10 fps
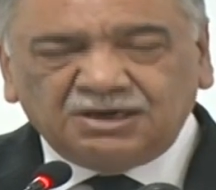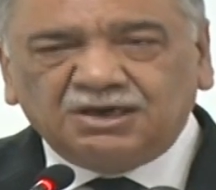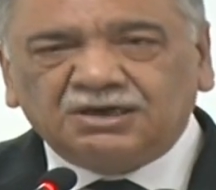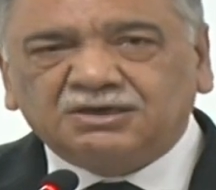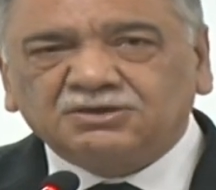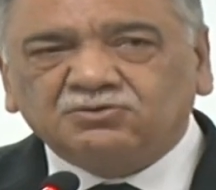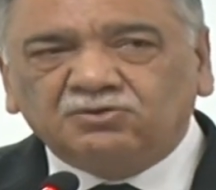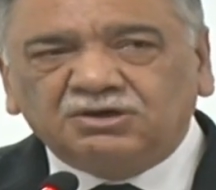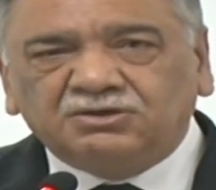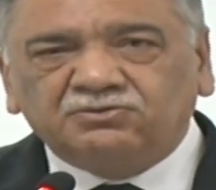And it is
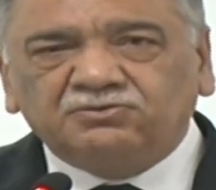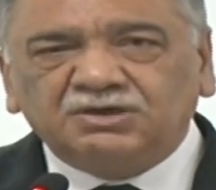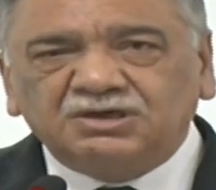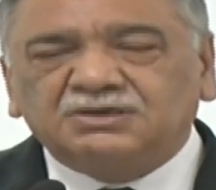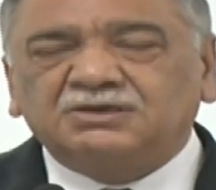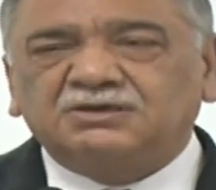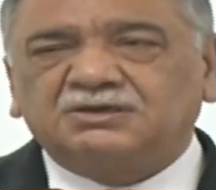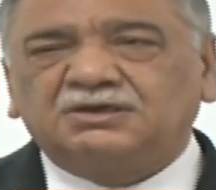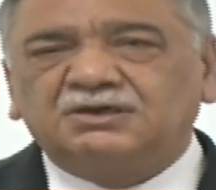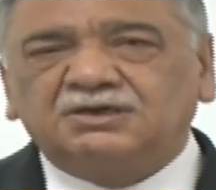only through research
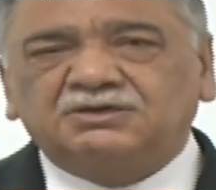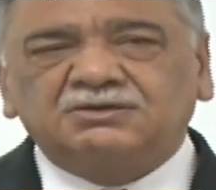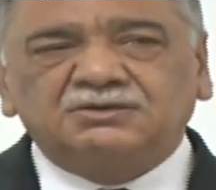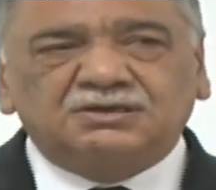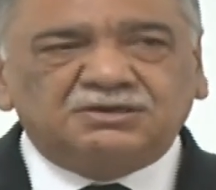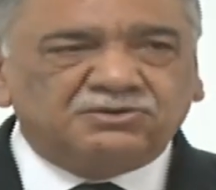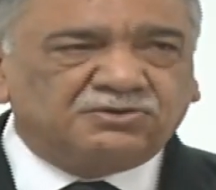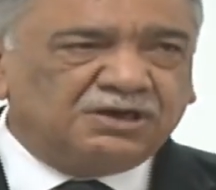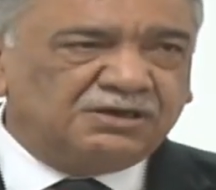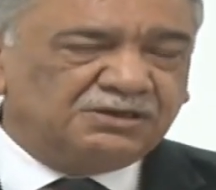that nations and
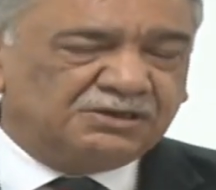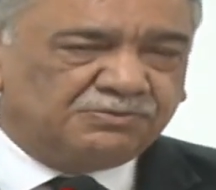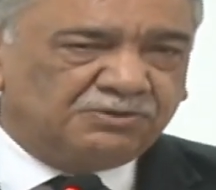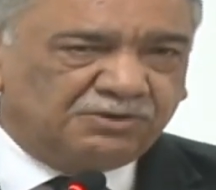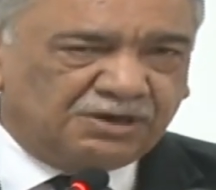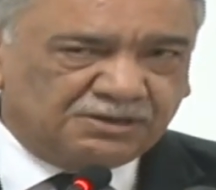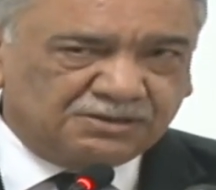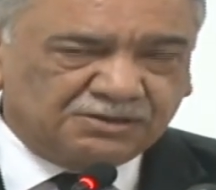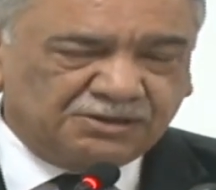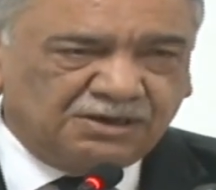societies progress.